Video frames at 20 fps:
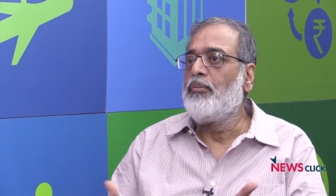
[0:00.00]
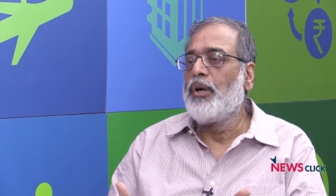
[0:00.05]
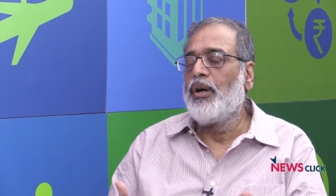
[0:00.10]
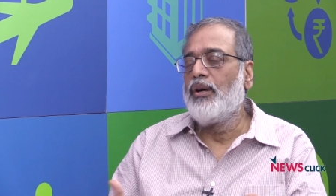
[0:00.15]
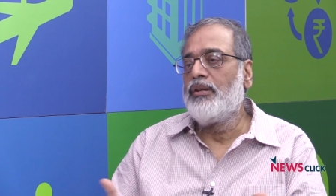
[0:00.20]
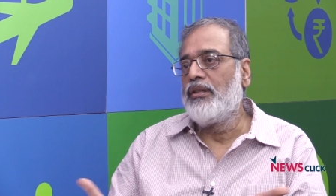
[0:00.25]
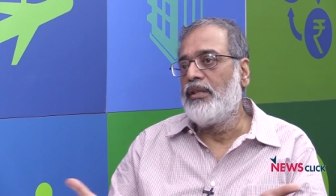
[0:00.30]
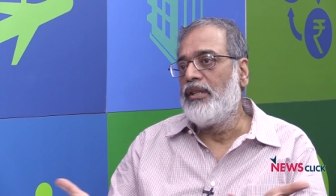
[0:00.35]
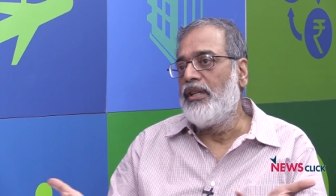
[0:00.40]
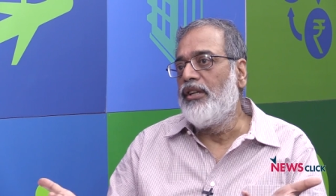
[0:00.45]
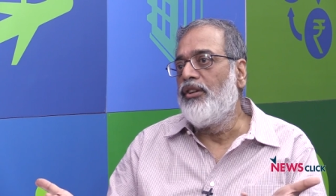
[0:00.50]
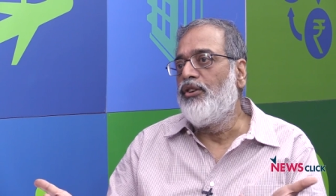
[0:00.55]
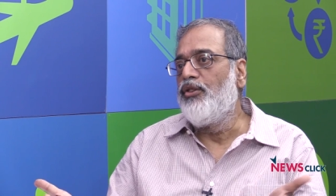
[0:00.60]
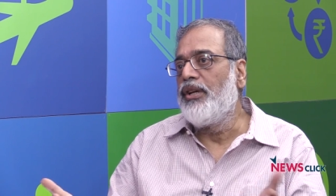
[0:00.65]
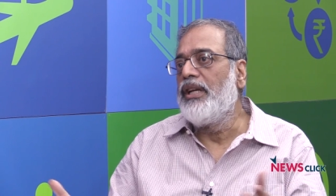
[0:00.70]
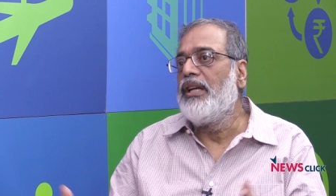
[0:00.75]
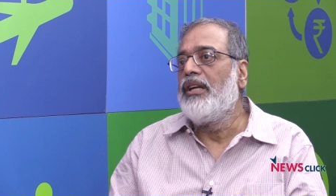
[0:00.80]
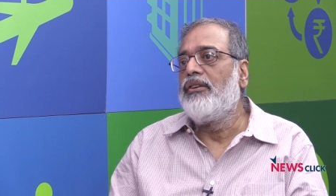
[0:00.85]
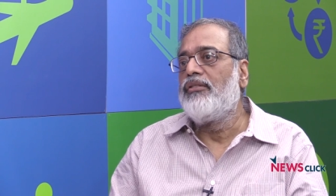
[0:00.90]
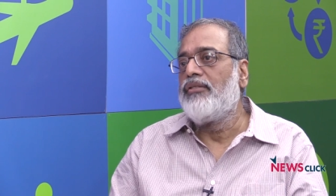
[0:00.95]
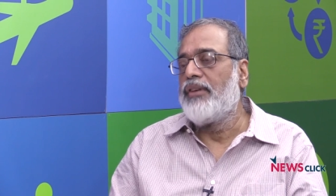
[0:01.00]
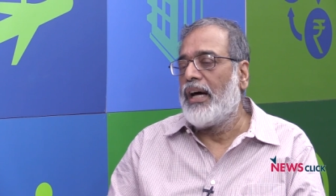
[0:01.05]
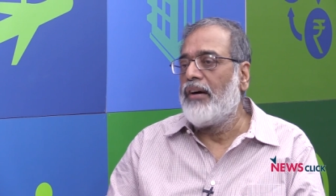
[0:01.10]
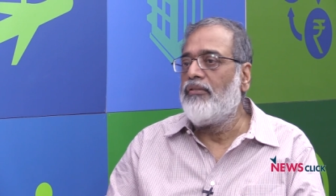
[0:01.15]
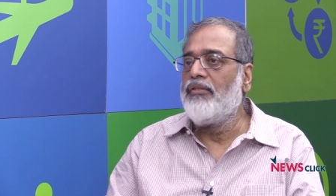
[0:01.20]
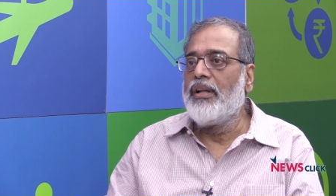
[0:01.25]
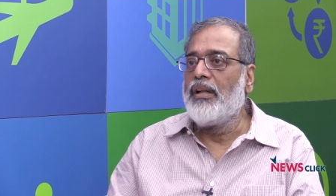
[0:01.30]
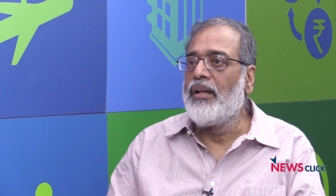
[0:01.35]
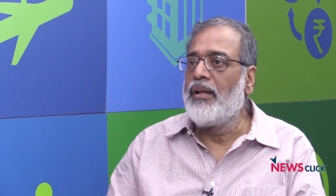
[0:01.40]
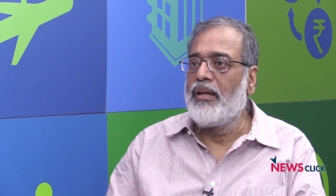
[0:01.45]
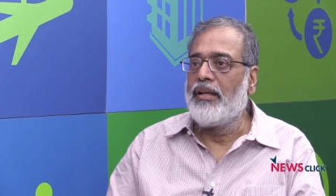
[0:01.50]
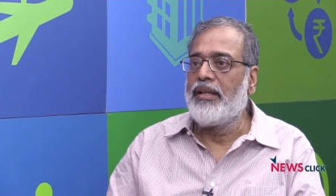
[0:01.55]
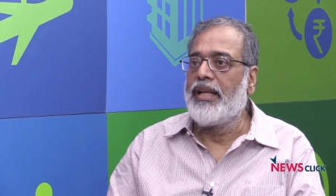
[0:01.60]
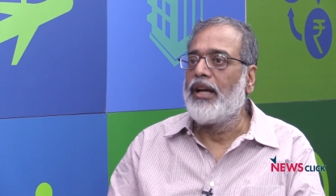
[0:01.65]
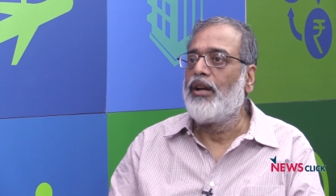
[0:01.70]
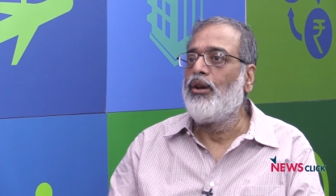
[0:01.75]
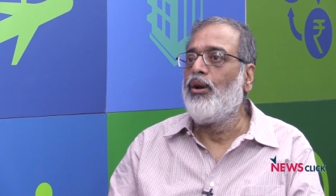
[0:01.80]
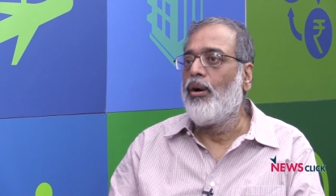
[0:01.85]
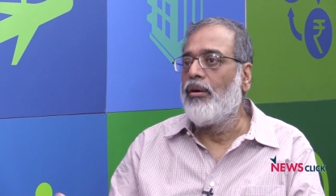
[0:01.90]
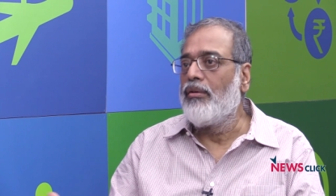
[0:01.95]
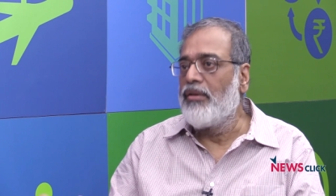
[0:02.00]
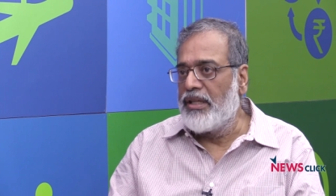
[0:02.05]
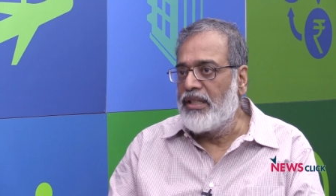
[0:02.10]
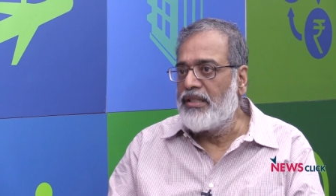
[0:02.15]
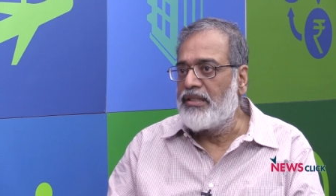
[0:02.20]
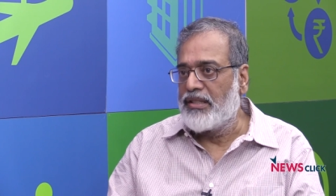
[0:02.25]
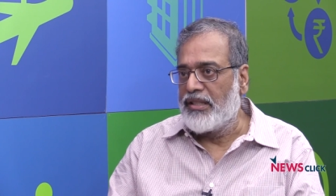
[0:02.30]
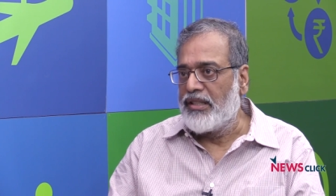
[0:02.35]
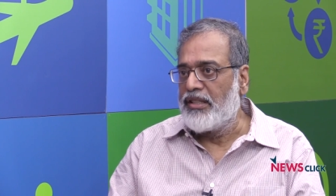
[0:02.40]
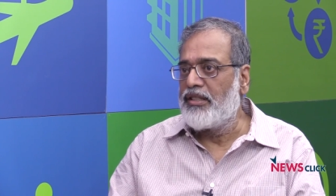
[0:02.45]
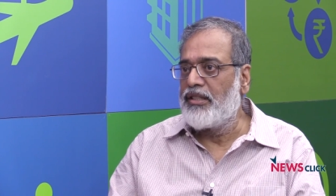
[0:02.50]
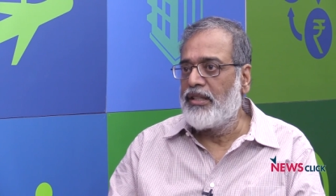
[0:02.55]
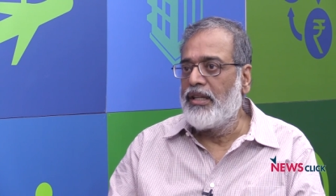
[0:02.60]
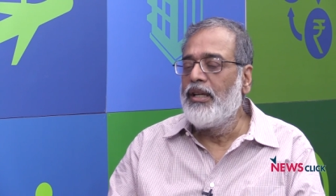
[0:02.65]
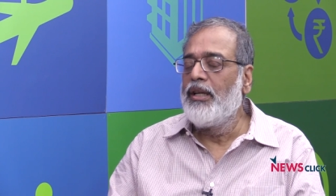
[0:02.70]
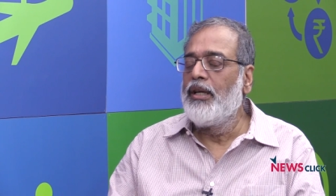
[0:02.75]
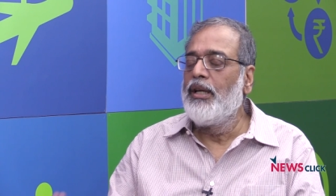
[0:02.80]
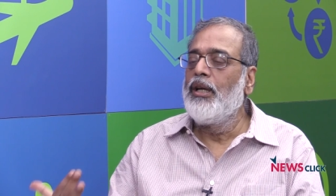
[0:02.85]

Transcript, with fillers: Because it didn't really travel that long distance.